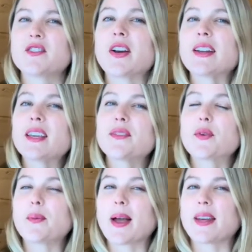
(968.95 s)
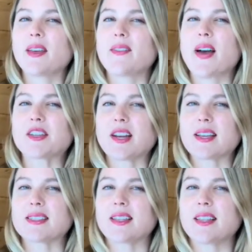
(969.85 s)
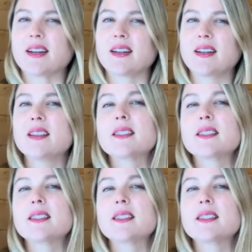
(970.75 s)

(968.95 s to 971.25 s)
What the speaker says: Try to get a variety of hashtags in there.